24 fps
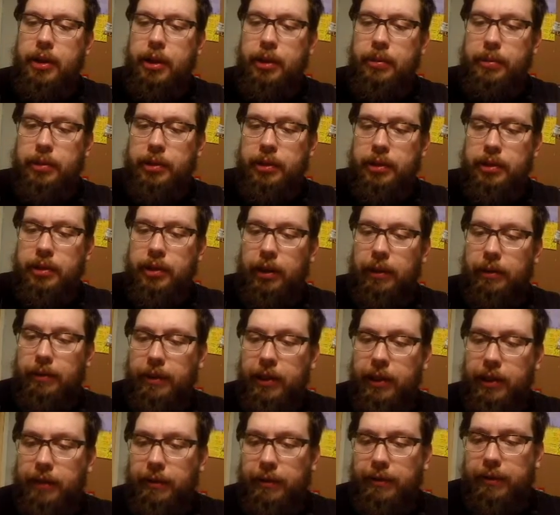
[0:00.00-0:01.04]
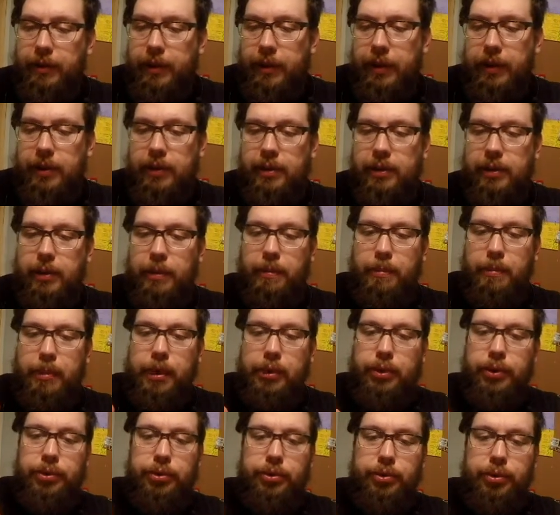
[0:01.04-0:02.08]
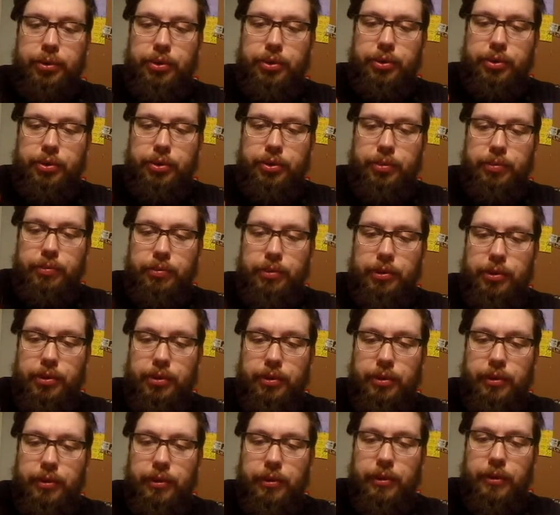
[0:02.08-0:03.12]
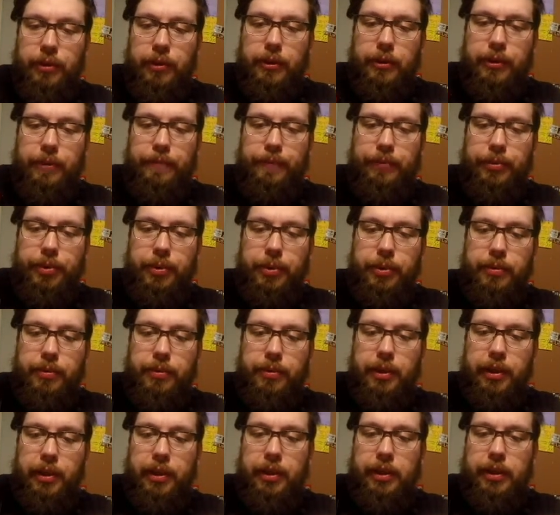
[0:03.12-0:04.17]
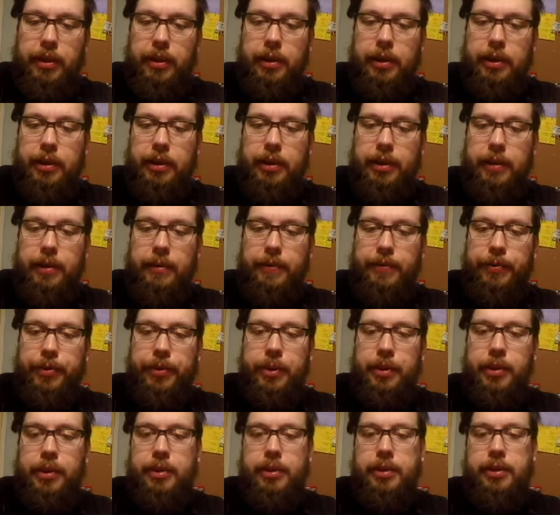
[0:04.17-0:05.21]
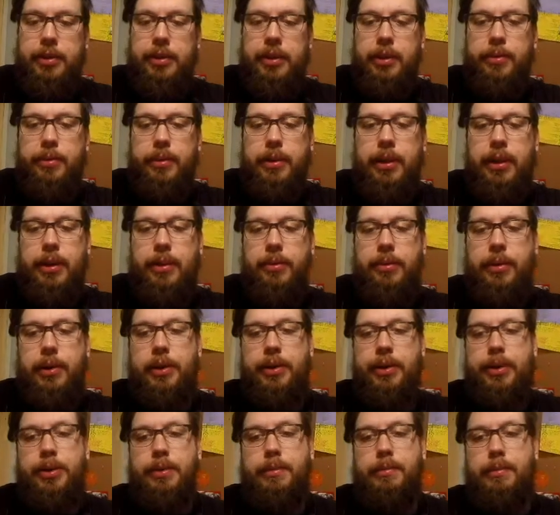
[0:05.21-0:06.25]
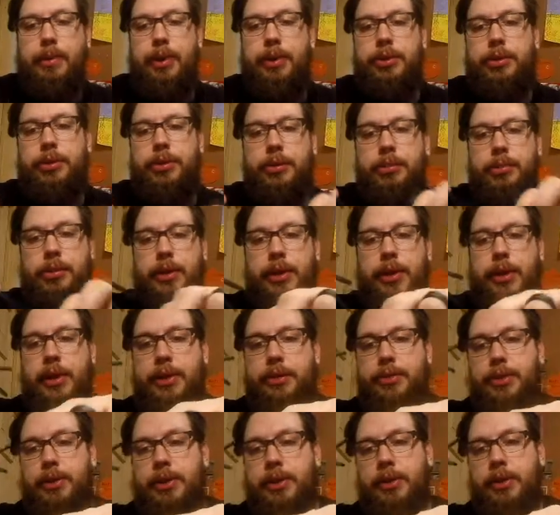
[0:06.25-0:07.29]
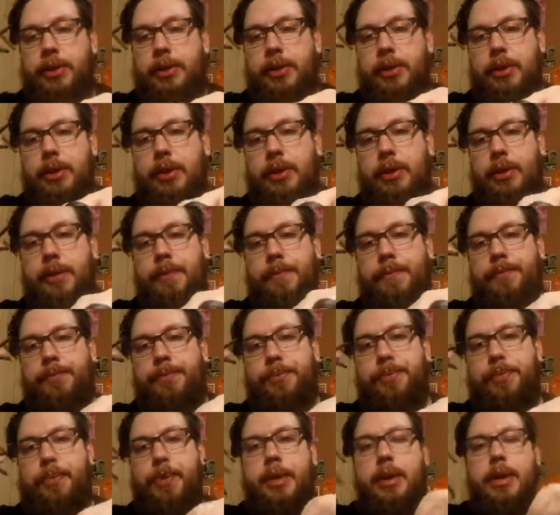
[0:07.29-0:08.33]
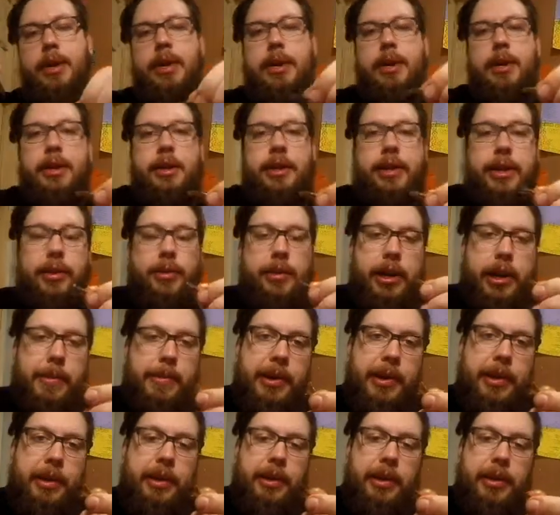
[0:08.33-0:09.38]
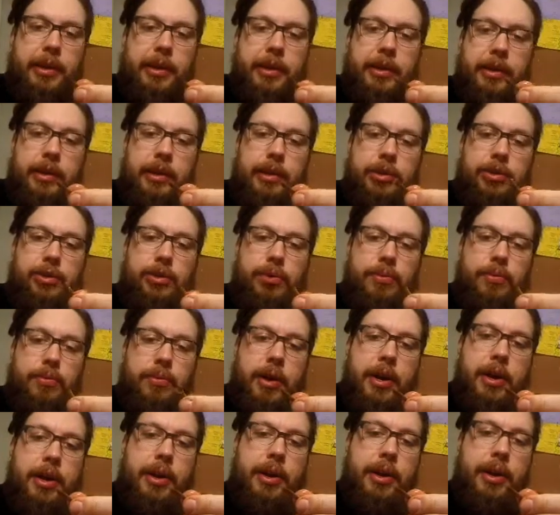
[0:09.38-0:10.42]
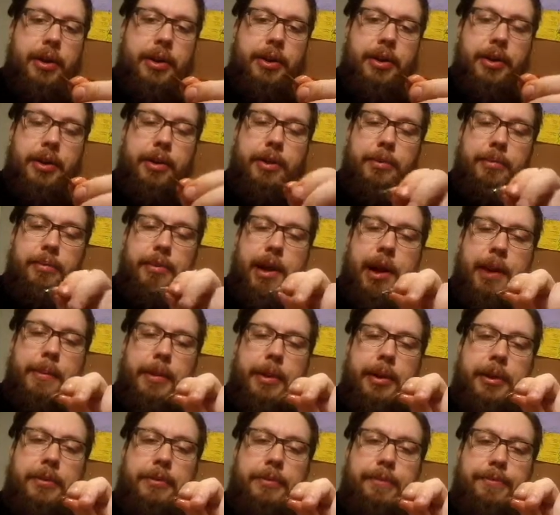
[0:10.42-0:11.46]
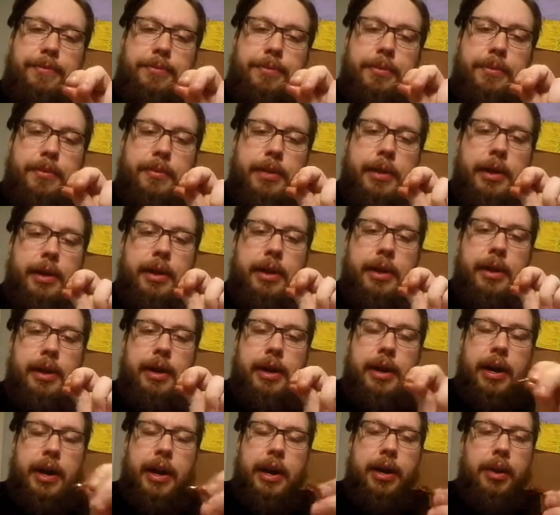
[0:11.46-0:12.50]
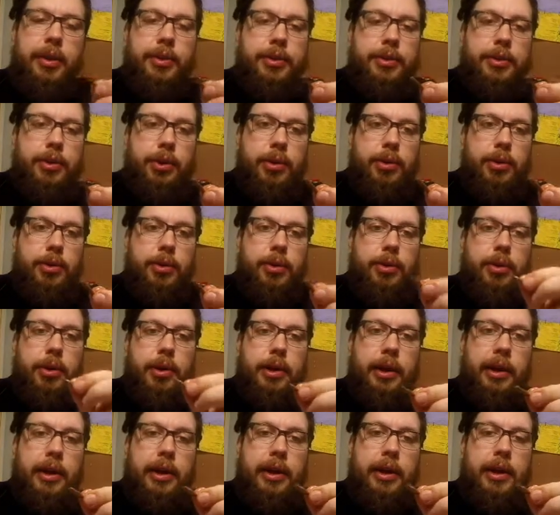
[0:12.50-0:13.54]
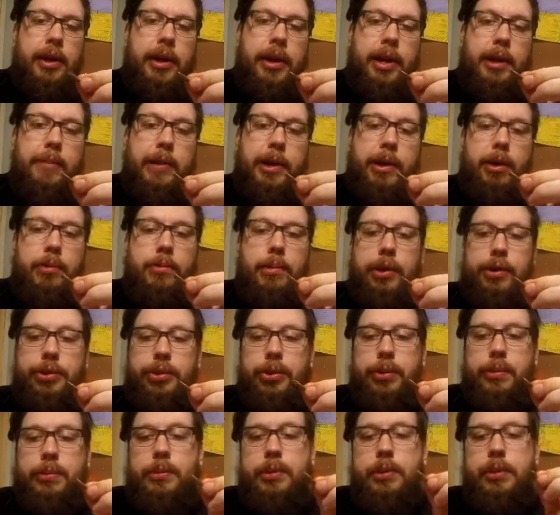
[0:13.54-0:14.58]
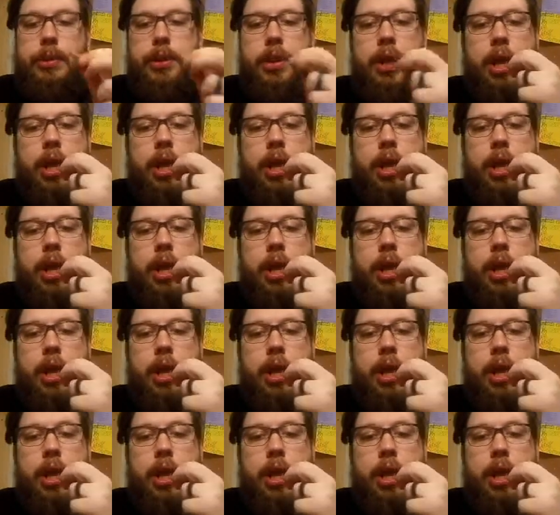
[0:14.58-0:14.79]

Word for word: I'm gonna see if I can find some mushroom right there. See what how well this mushroom rehydrated. Now, when I made the Ichiran ramen, I also uh, had my own mushrooms.